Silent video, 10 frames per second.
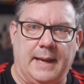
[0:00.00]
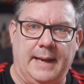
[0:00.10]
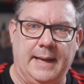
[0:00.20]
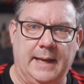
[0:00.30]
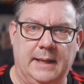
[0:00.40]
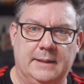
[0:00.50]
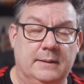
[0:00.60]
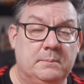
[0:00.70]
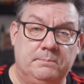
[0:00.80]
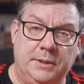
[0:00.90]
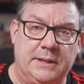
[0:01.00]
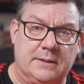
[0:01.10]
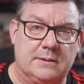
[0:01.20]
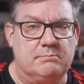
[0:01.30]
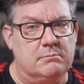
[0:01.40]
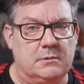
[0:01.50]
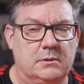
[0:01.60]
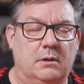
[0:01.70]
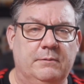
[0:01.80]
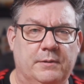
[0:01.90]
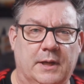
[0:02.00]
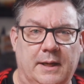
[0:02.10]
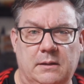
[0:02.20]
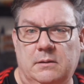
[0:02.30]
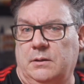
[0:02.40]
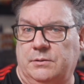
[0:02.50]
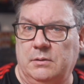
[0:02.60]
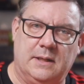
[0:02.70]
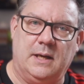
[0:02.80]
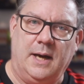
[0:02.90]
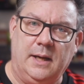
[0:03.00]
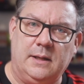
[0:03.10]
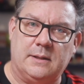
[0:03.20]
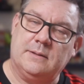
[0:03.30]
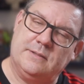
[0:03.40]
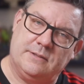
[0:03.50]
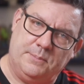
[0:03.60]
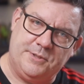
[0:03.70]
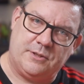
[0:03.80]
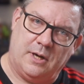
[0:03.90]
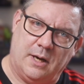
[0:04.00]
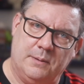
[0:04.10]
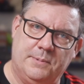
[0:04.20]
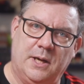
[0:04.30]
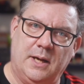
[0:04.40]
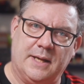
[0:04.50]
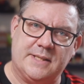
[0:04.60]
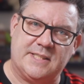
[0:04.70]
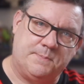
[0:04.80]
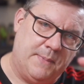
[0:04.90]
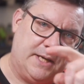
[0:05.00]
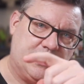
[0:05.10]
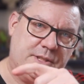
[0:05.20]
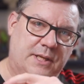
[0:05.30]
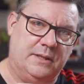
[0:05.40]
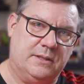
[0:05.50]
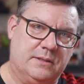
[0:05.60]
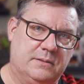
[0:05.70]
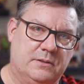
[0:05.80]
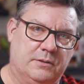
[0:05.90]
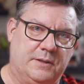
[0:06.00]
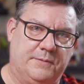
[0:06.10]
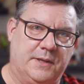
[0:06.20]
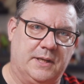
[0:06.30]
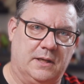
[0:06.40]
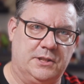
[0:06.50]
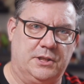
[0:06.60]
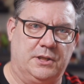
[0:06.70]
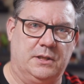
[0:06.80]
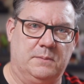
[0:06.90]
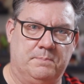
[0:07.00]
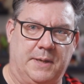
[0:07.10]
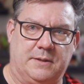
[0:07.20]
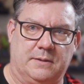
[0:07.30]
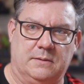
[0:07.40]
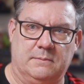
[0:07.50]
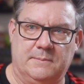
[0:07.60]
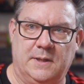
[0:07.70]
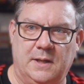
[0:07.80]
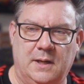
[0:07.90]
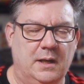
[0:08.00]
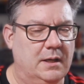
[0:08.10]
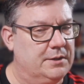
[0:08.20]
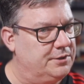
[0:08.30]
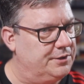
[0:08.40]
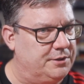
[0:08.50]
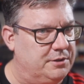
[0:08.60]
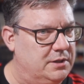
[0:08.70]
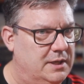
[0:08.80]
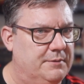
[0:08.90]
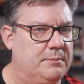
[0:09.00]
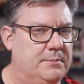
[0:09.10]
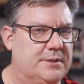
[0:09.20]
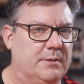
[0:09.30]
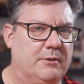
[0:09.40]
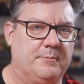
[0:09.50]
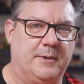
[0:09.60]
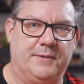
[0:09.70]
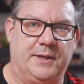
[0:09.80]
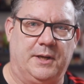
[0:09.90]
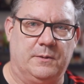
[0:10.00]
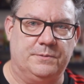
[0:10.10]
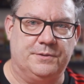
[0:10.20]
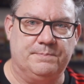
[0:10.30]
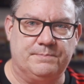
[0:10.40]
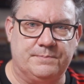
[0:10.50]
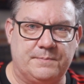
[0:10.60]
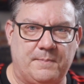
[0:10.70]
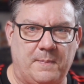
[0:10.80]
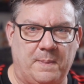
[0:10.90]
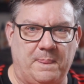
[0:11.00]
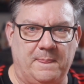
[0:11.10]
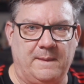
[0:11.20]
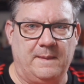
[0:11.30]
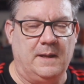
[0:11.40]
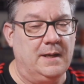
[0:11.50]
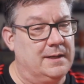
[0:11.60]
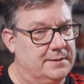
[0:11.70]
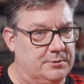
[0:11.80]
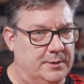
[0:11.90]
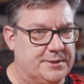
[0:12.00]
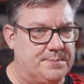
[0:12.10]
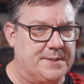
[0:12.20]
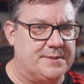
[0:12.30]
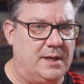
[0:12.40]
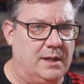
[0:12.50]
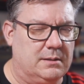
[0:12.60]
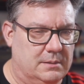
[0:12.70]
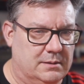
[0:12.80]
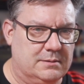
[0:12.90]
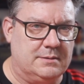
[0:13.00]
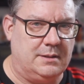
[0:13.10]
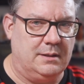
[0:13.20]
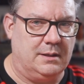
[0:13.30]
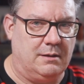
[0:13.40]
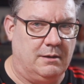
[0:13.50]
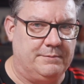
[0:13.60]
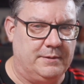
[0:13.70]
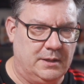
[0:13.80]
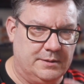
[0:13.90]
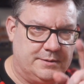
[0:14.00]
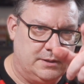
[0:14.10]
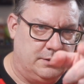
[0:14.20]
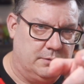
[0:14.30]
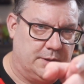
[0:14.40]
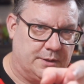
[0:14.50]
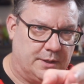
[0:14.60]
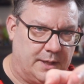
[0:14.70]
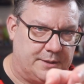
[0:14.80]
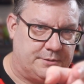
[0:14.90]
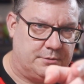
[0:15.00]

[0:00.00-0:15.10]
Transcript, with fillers: And uh, please don't forget to like, subscribe, and smash that notification button so that you never miss one of my videos. This was Pascal signing off. See you in the next